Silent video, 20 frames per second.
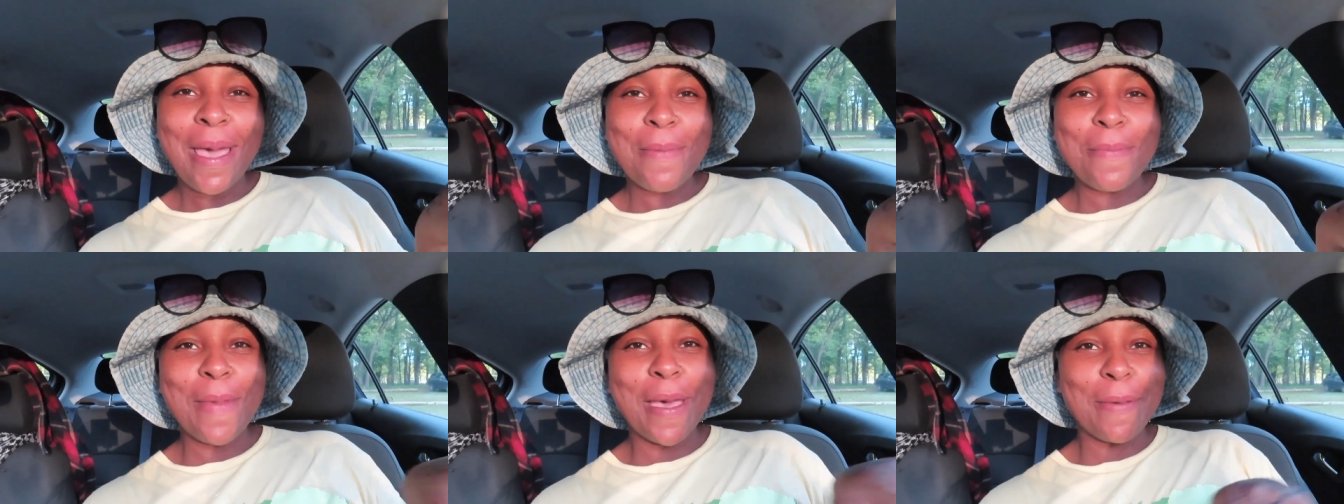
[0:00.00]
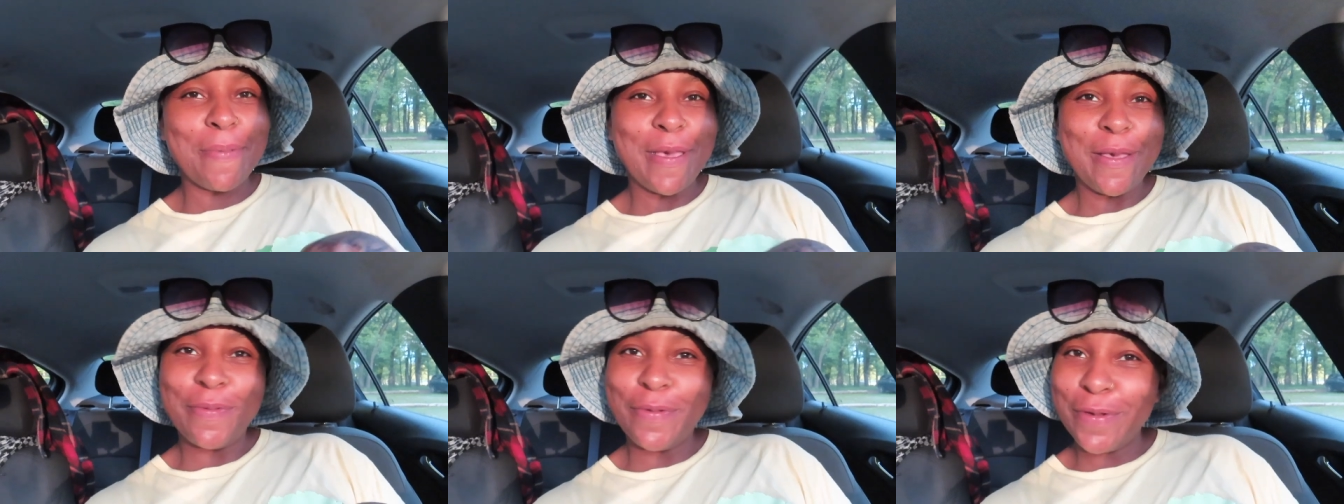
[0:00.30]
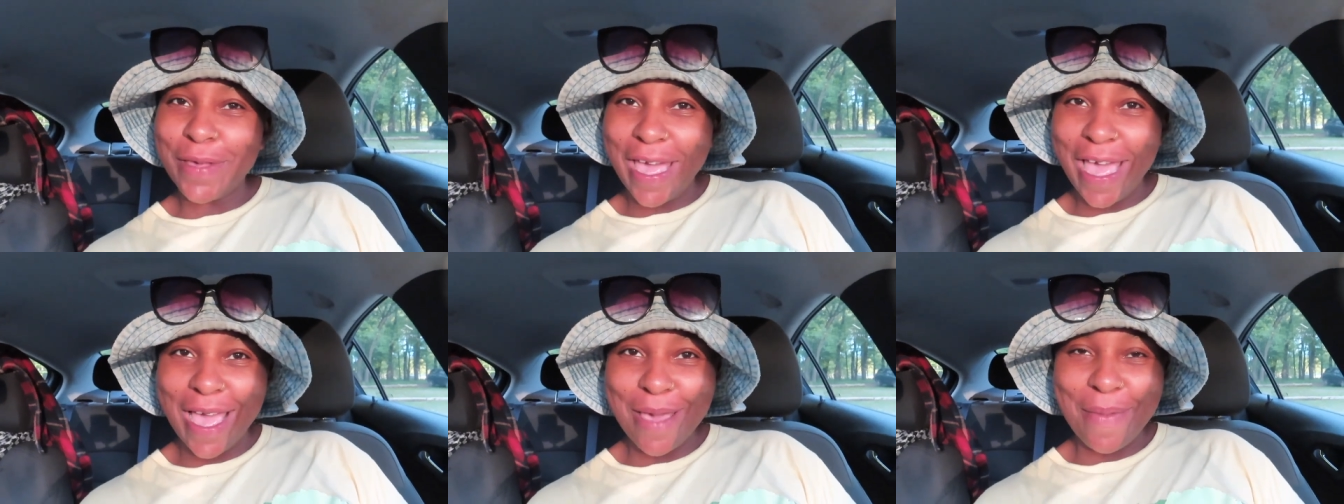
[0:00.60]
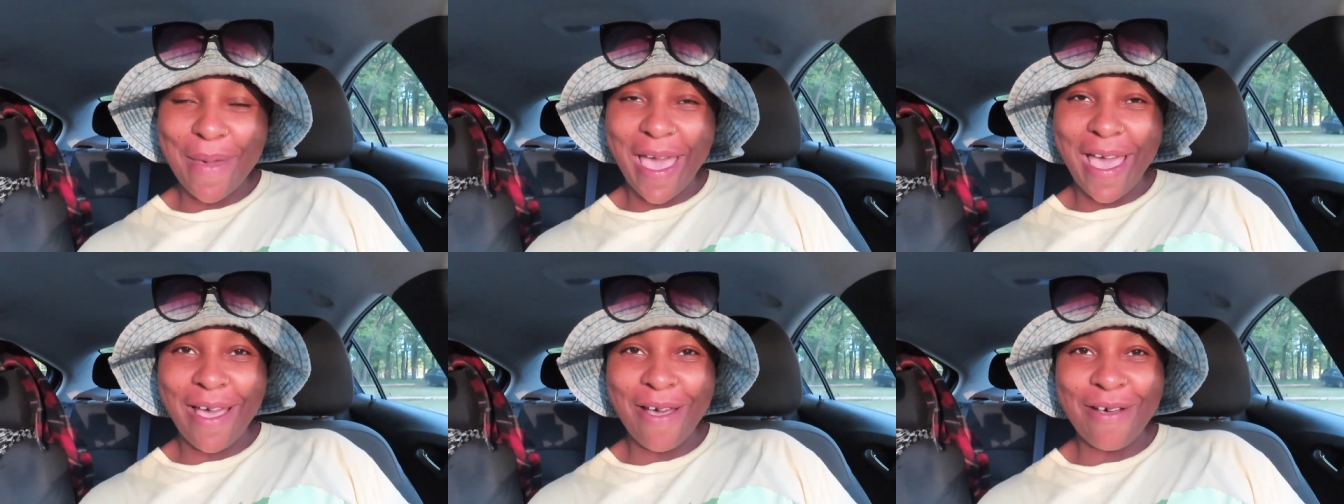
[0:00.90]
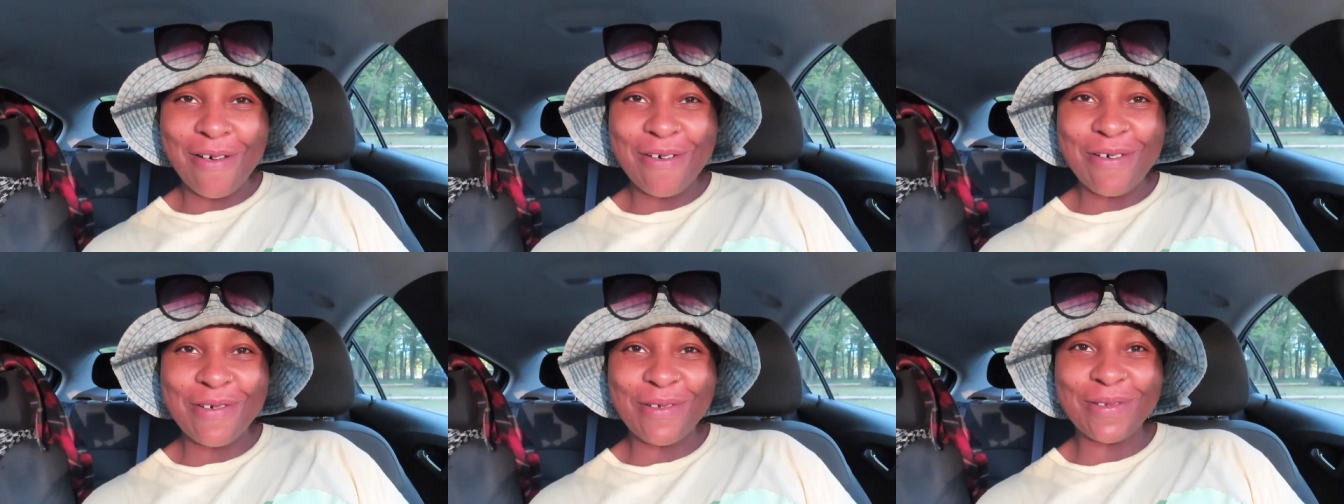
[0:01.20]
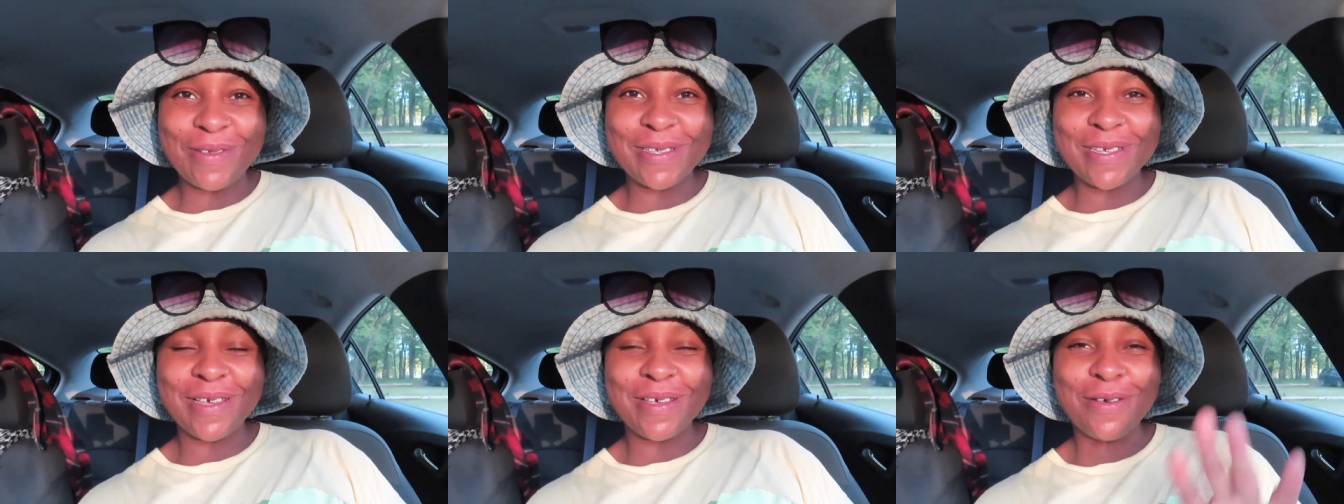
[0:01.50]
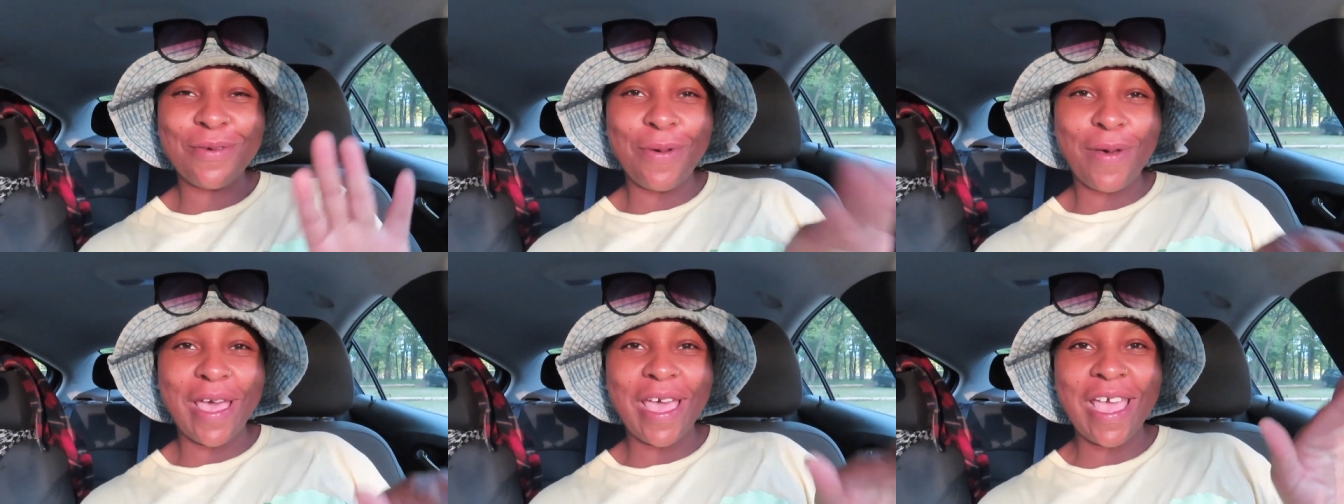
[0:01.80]
My people came out.
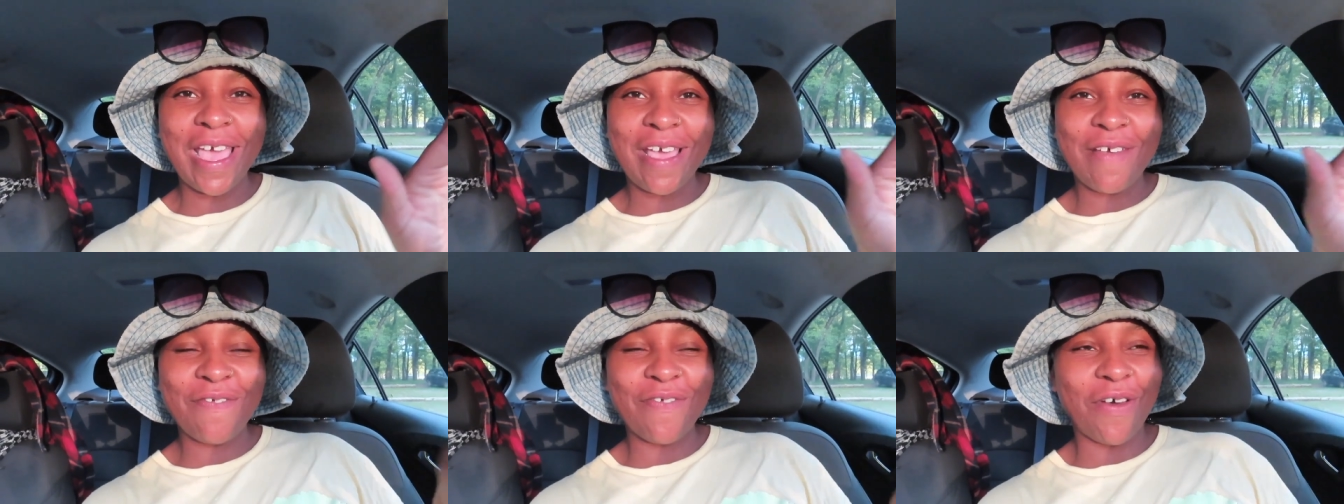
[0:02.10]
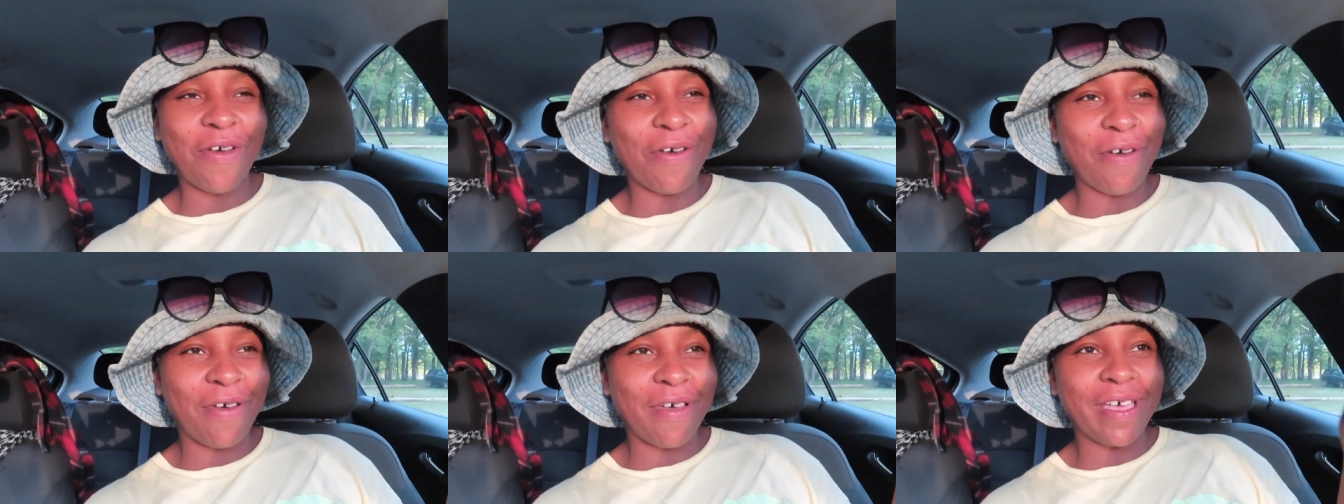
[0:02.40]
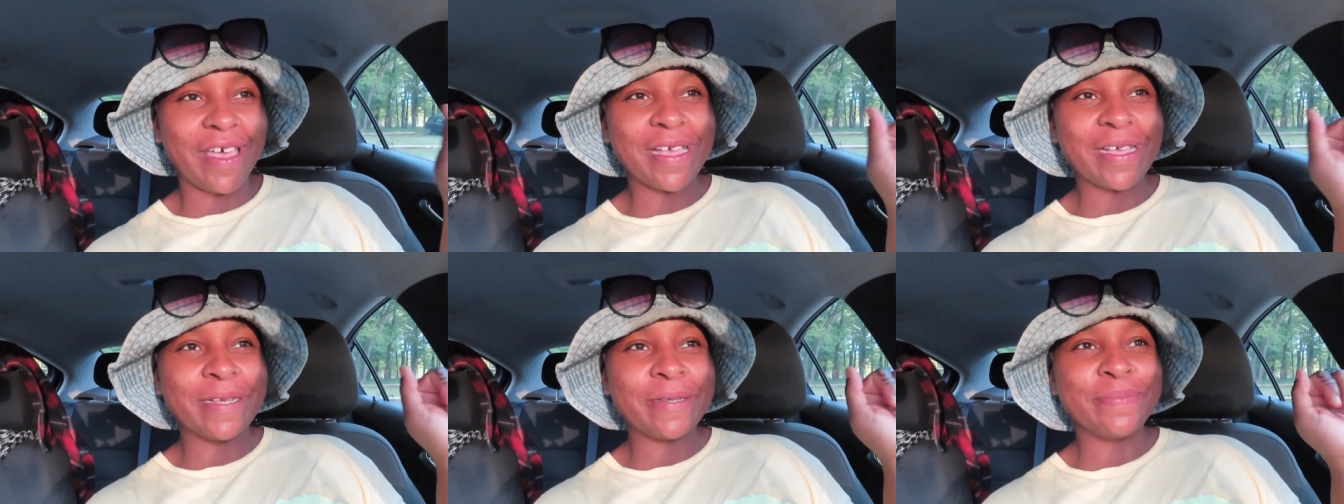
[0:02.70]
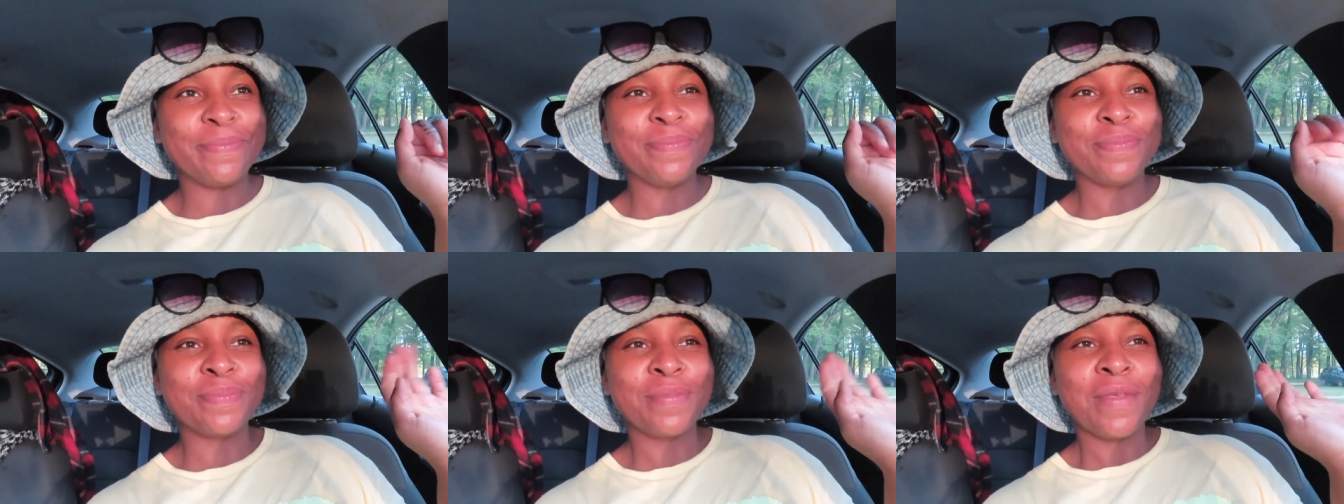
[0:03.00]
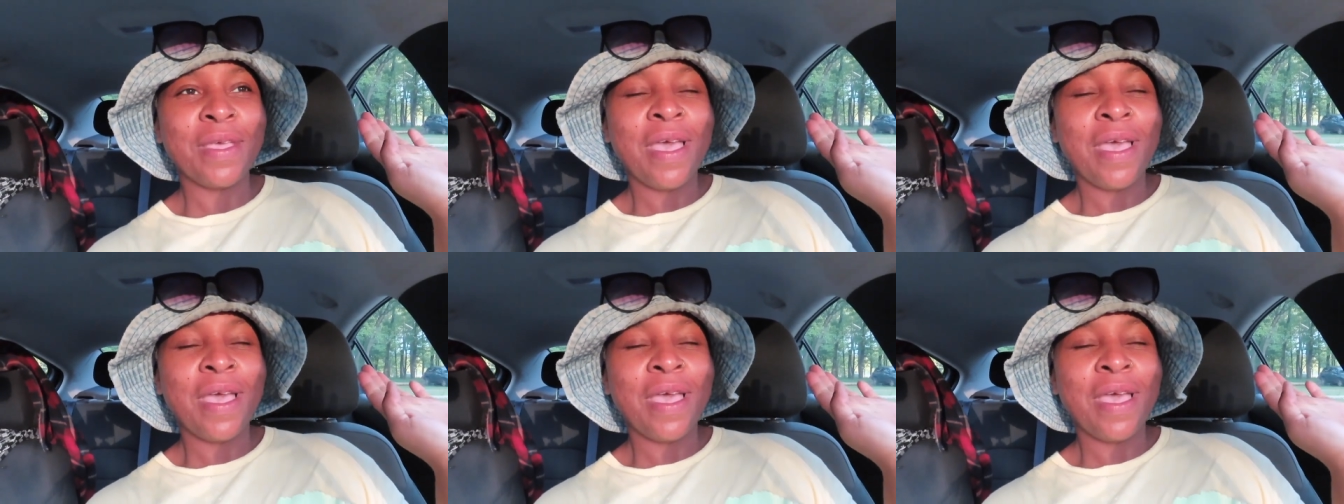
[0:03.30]
Quavon,